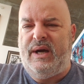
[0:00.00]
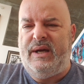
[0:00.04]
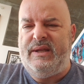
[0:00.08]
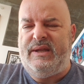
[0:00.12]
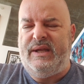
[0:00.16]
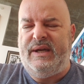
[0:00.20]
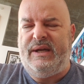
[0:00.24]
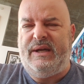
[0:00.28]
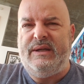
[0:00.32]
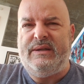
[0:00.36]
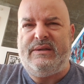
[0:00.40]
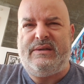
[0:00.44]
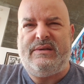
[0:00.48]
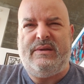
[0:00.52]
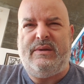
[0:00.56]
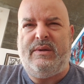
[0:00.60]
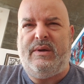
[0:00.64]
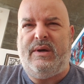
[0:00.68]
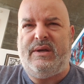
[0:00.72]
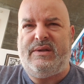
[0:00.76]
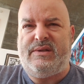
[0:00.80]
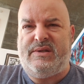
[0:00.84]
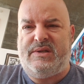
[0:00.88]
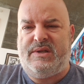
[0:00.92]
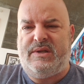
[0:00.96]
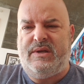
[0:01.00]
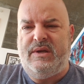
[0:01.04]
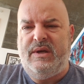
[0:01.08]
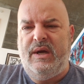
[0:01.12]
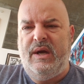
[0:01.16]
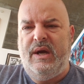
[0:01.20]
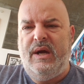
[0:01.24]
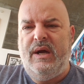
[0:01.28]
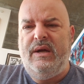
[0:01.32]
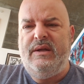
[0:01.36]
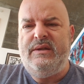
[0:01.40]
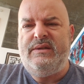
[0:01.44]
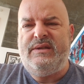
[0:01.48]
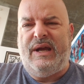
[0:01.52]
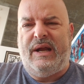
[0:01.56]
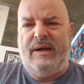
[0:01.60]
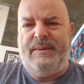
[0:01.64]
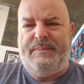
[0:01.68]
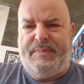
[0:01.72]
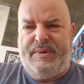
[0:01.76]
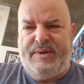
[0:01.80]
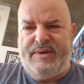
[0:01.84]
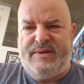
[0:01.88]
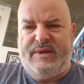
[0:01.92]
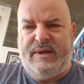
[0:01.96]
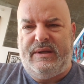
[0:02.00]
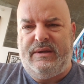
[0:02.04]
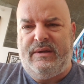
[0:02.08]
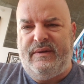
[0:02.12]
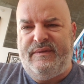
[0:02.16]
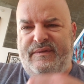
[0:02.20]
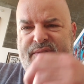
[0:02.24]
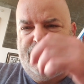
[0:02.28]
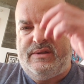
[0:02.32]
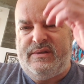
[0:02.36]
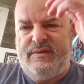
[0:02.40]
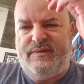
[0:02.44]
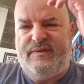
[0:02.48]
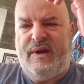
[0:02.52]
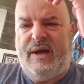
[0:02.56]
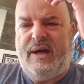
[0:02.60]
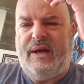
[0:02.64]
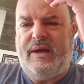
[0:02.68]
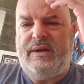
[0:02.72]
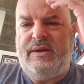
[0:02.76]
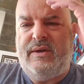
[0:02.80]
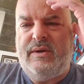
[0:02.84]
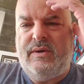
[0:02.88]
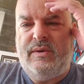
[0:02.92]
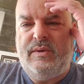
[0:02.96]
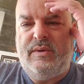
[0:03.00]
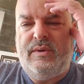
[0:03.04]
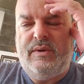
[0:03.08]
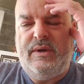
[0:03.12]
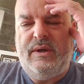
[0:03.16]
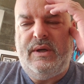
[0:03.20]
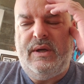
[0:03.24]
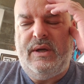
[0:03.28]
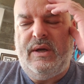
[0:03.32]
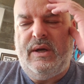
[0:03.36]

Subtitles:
I think it's lost 10% of its value